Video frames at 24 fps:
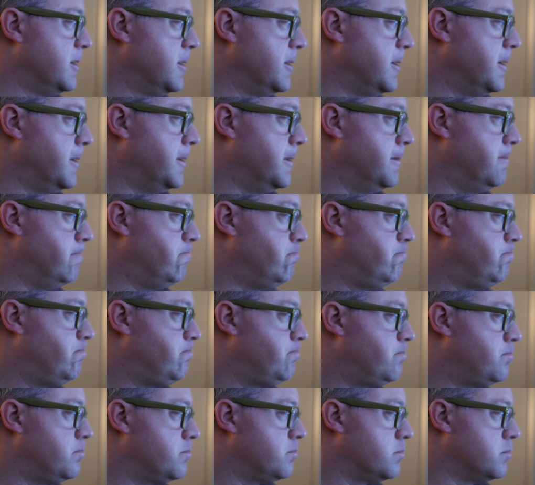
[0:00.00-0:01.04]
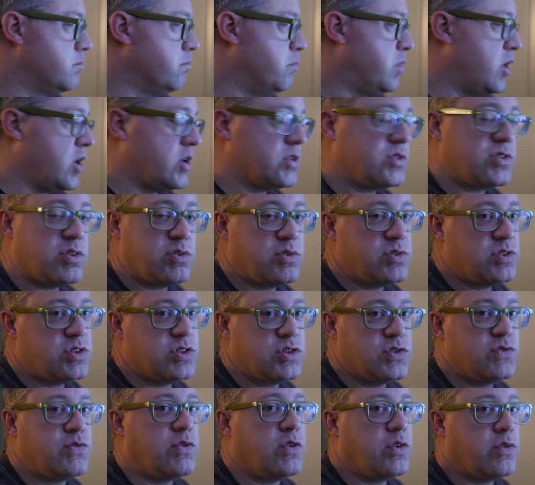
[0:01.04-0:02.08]
but also it's
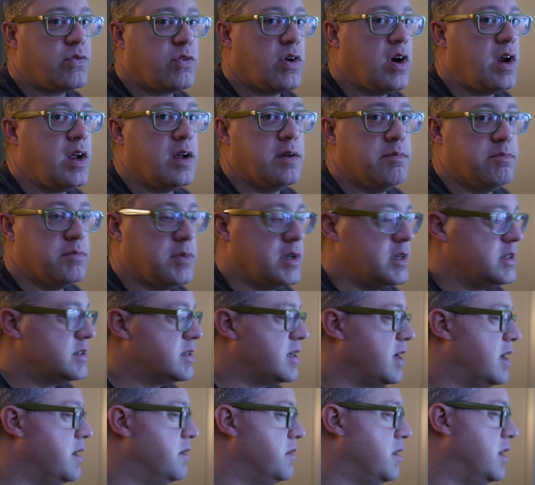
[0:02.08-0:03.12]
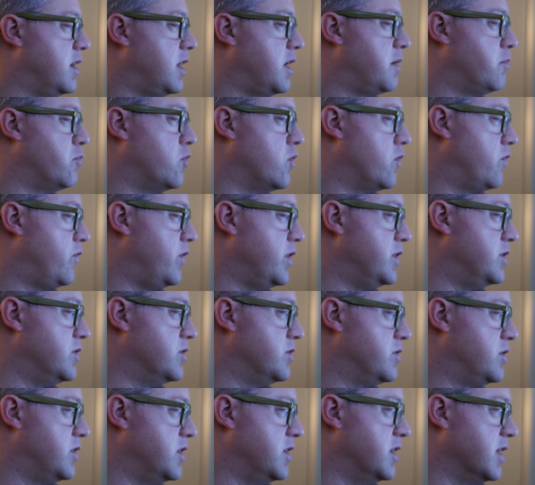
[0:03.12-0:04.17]
just full frame, and it's got a lot of more
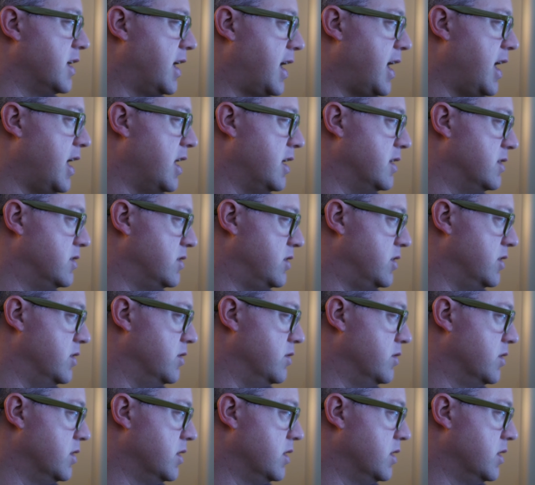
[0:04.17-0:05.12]
features than the Canons do.